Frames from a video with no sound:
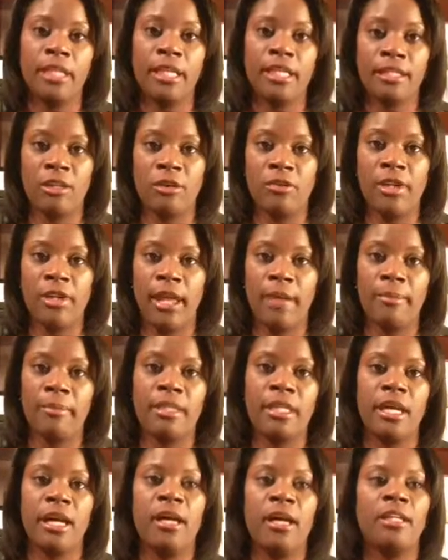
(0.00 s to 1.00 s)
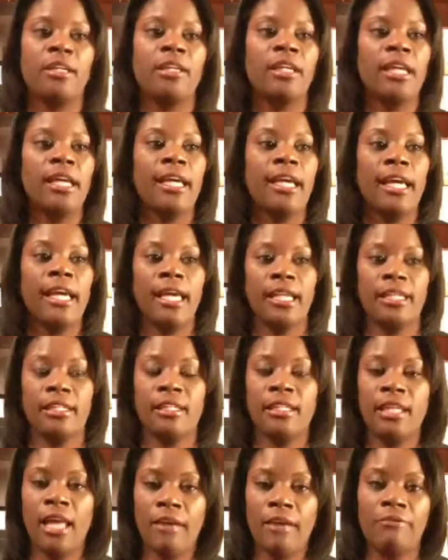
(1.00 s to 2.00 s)
that's on Amazon. It's
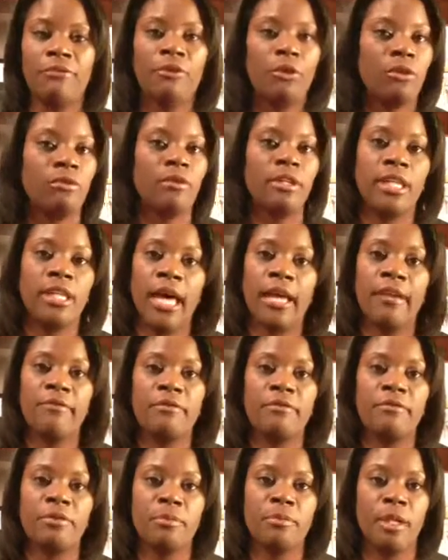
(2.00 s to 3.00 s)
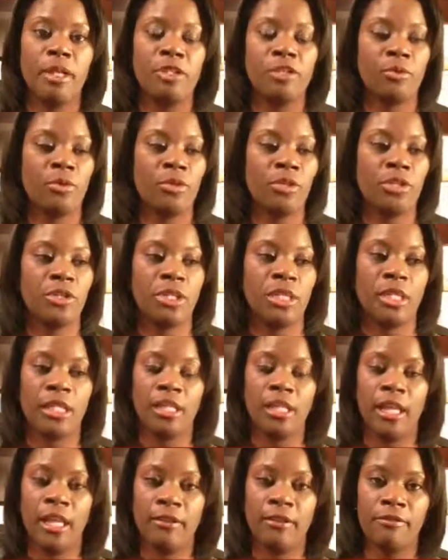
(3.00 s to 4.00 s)
full of a lot of information where you can get
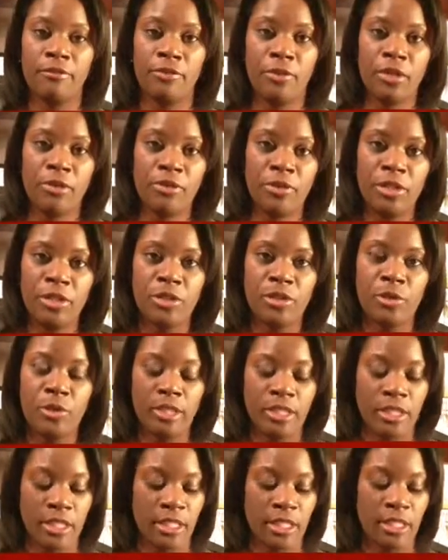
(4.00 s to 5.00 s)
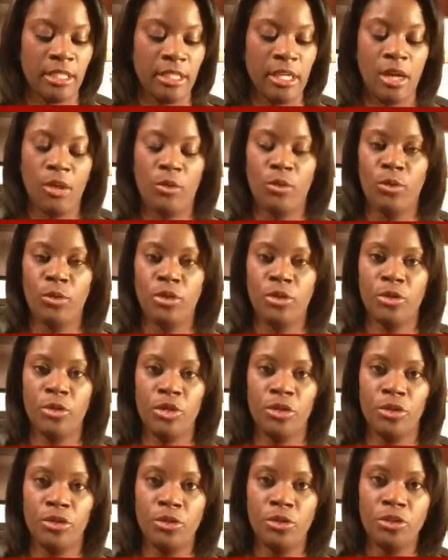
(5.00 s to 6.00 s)
a lot of free resources, where you
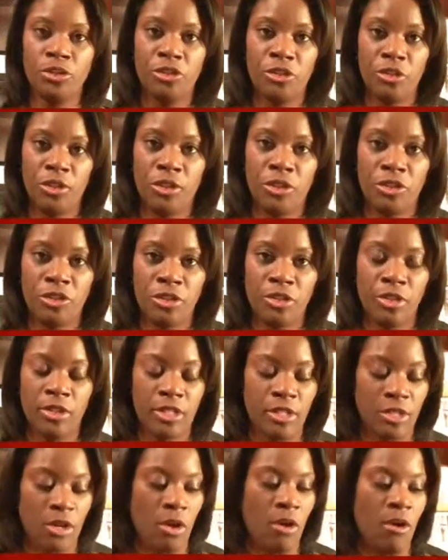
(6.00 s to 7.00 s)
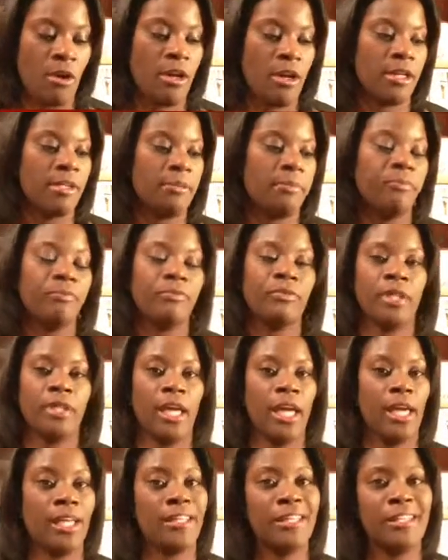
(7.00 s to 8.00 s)
can use your insurance card,
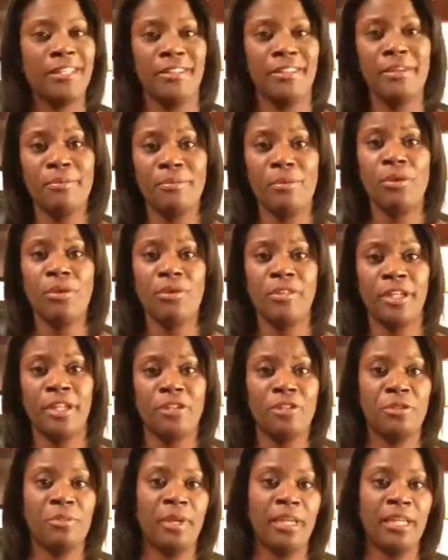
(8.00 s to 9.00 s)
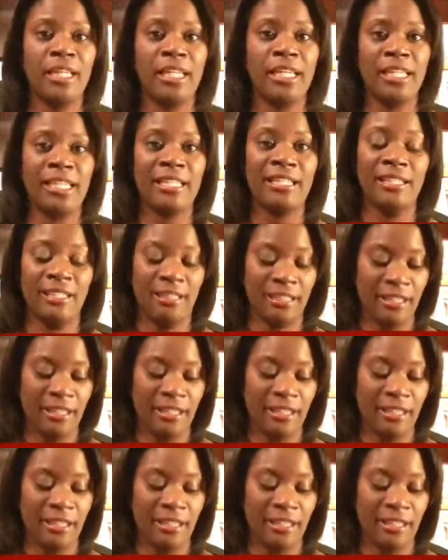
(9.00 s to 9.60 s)
and anything more that you may need.